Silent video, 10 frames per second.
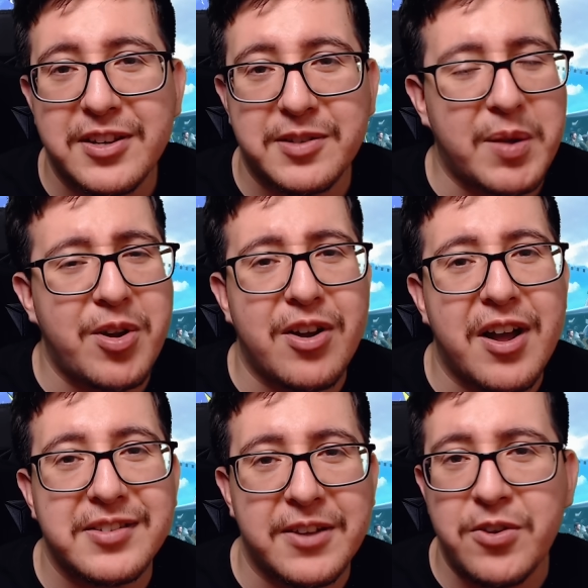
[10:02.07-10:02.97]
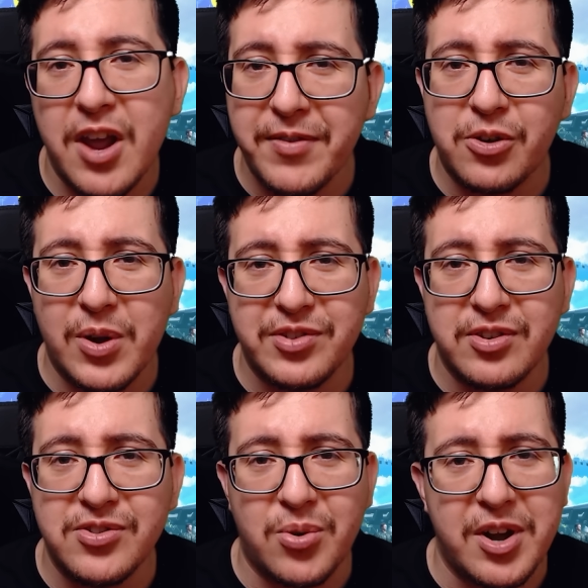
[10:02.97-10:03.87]
this, maybe you're not. If you have any
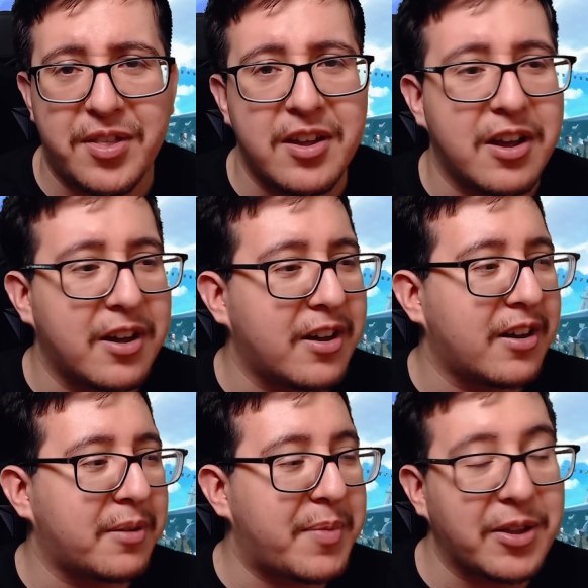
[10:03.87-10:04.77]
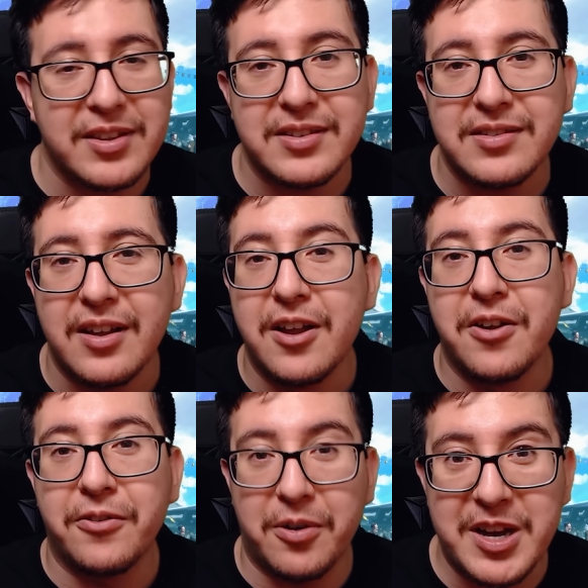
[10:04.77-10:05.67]
questions or anything about this
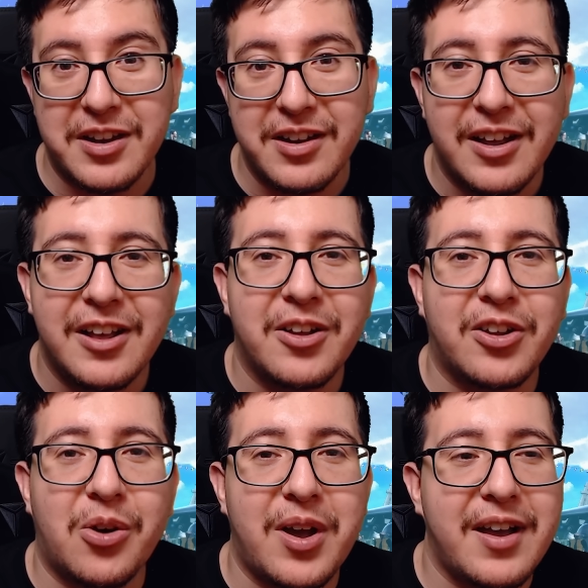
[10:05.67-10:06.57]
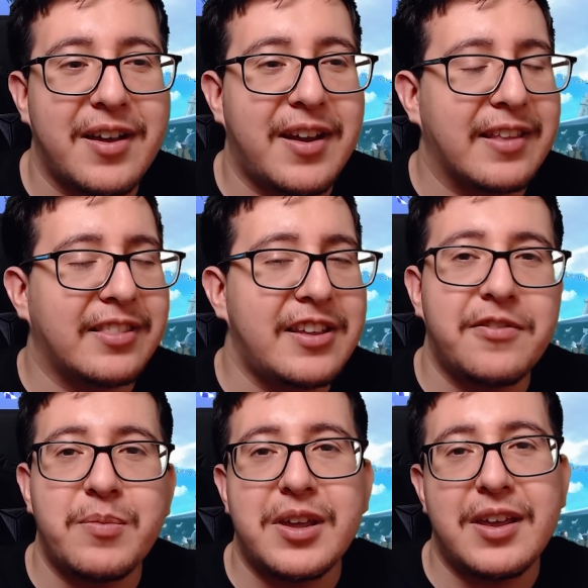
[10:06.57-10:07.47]
for me, go ahead and
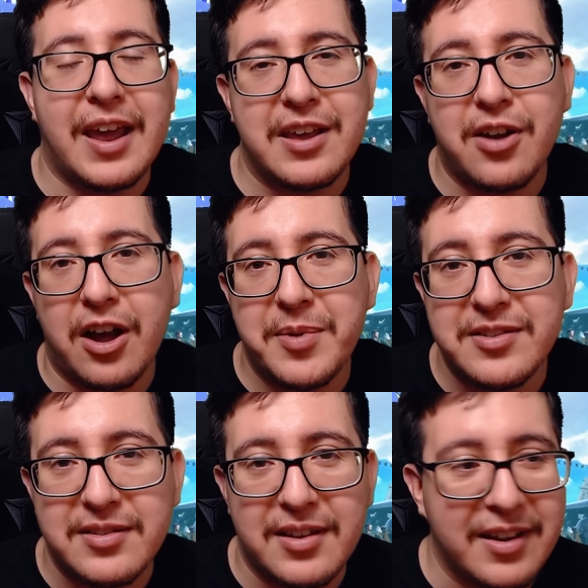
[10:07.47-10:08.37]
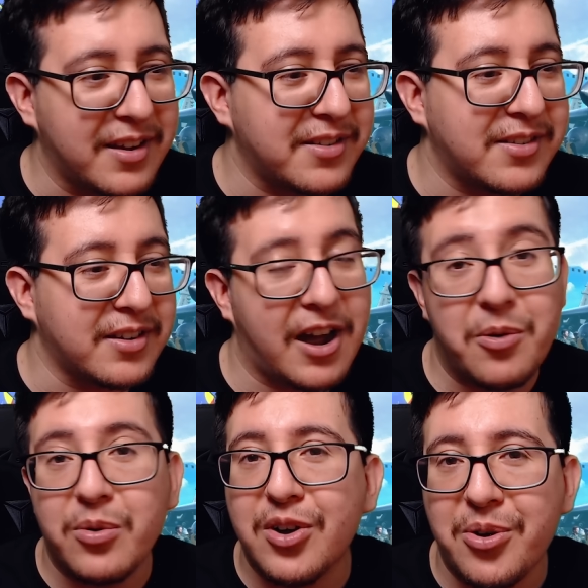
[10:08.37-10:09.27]
leave me a comment, and I
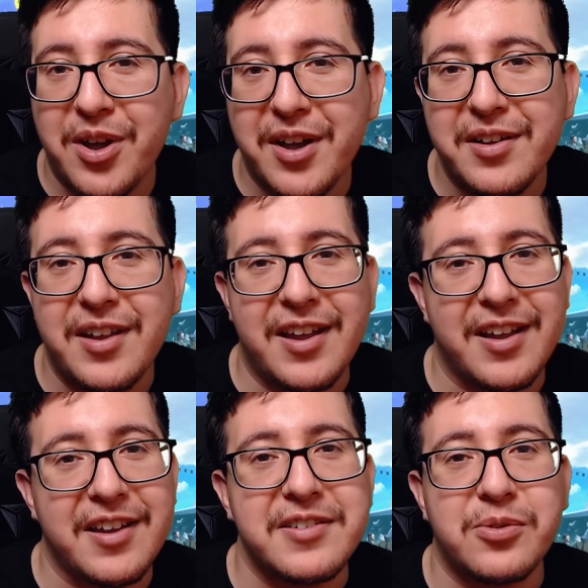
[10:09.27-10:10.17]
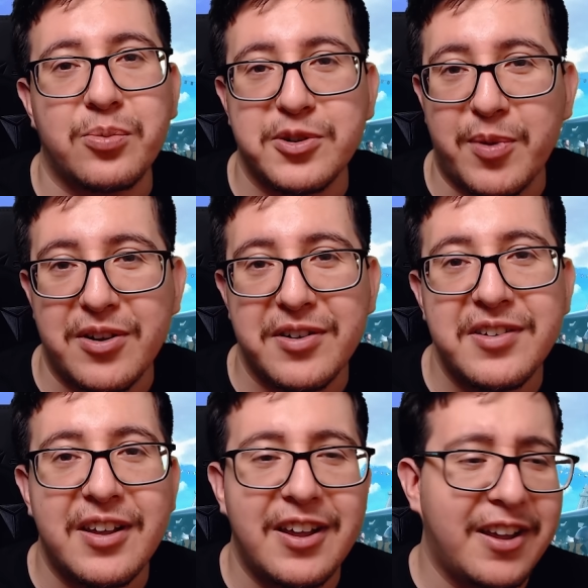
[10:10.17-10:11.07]
will go ahead and
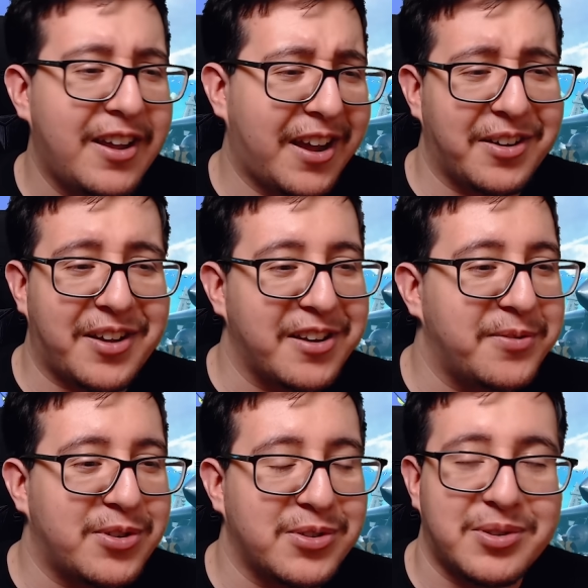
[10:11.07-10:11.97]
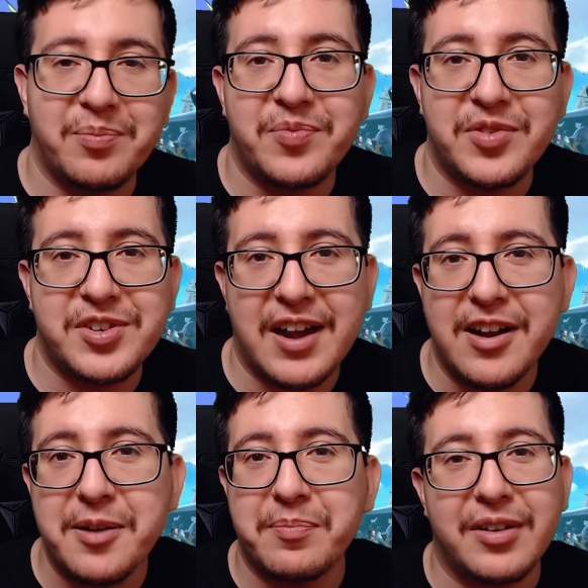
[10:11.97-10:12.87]
respond and kind of just chat it
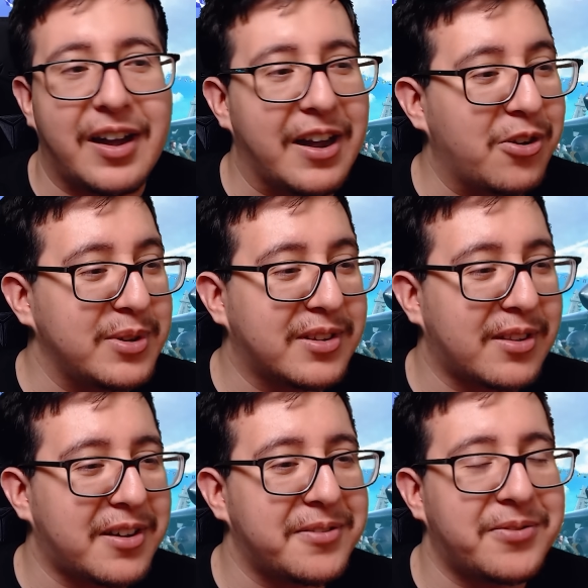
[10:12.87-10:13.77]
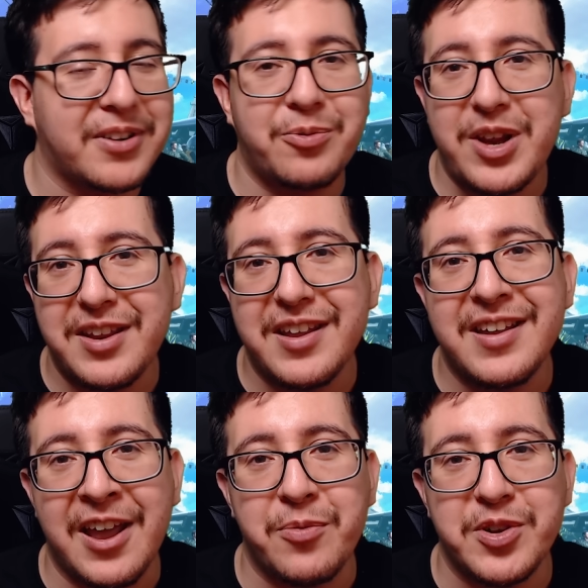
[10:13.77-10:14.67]
up. I always love
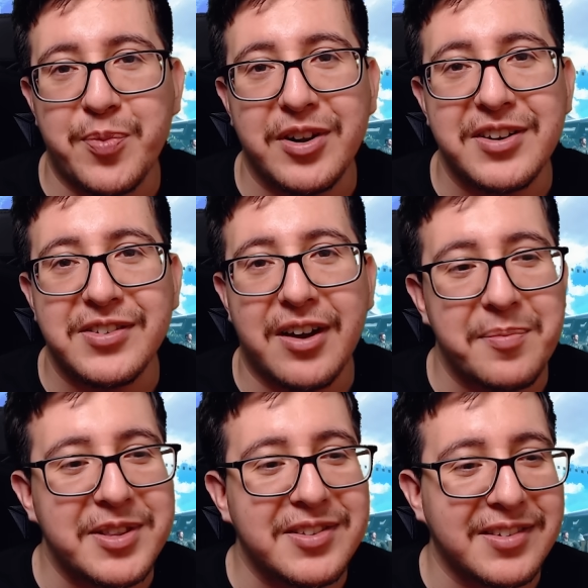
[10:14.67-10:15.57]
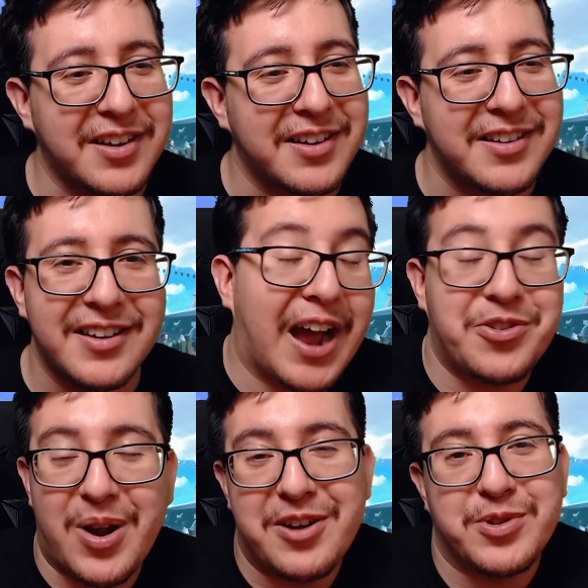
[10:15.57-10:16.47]
reading and responding to comments. I
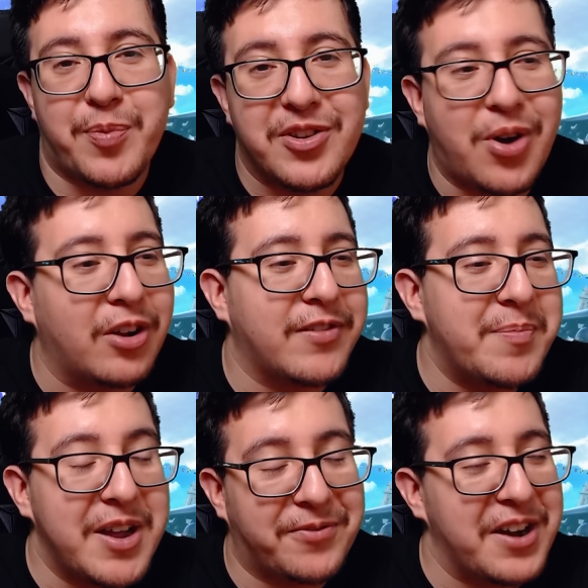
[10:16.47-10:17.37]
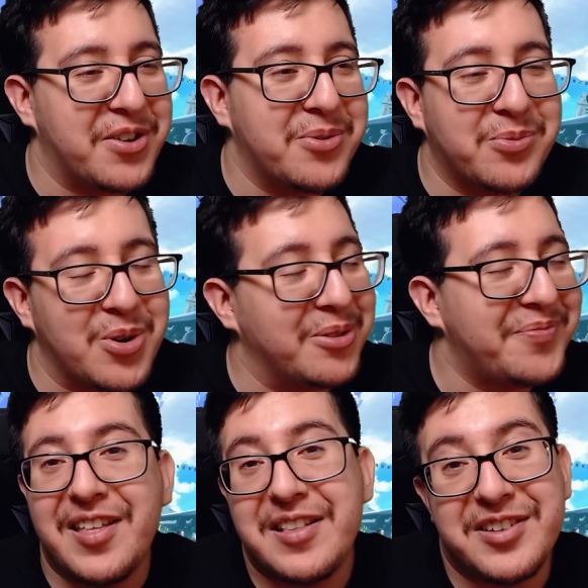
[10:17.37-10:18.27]
try to respond to all of them. If I don't, well,
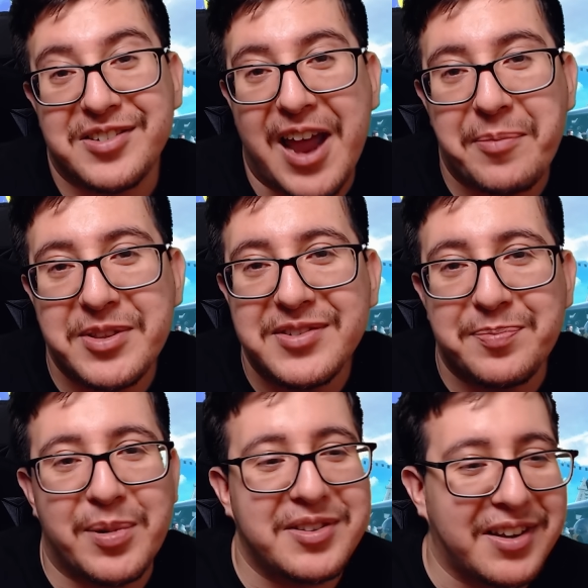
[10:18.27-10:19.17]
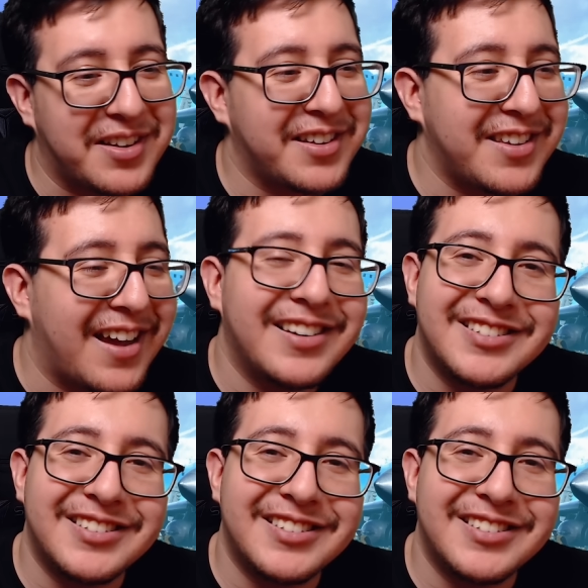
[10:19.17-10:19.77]
it just happens. But yeah.